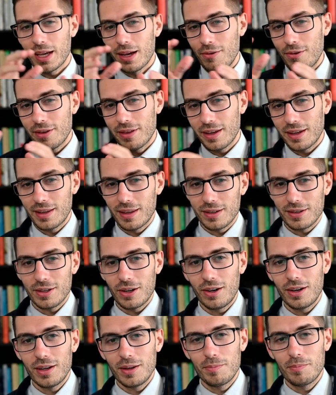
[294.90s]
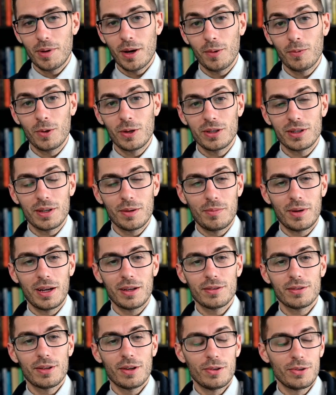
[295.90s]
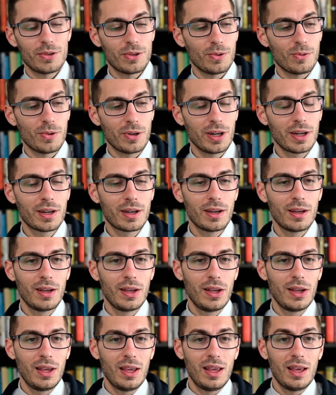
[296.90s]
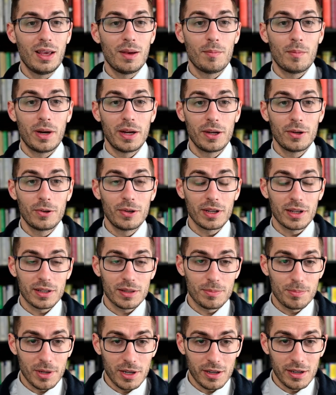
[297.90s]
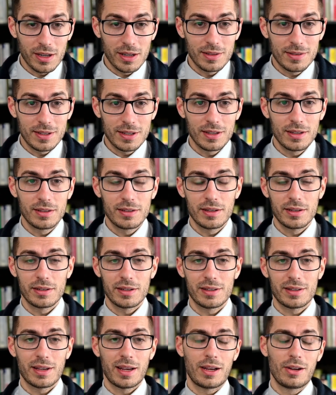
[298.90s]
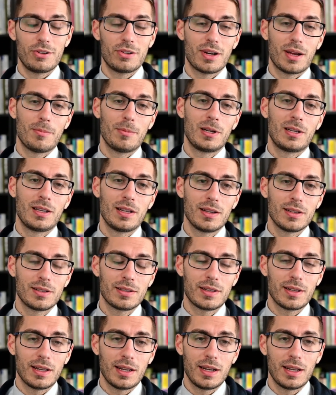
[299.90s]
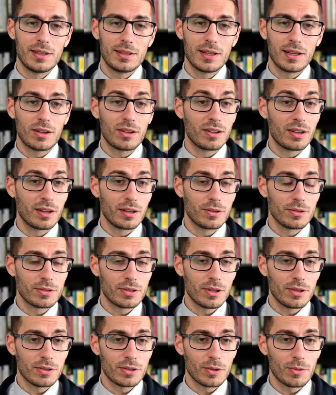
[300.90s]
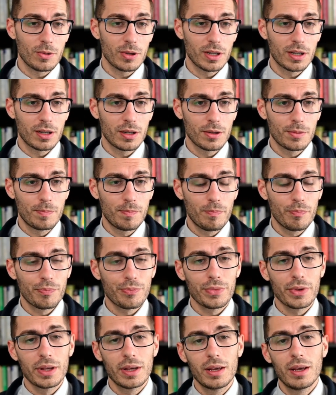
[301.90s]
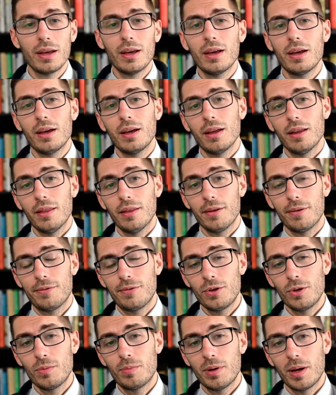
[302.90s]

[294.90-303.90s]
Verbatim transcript: everything that's already published about social work, my own experiences as a psychodramatist and as a clinical social worker, the few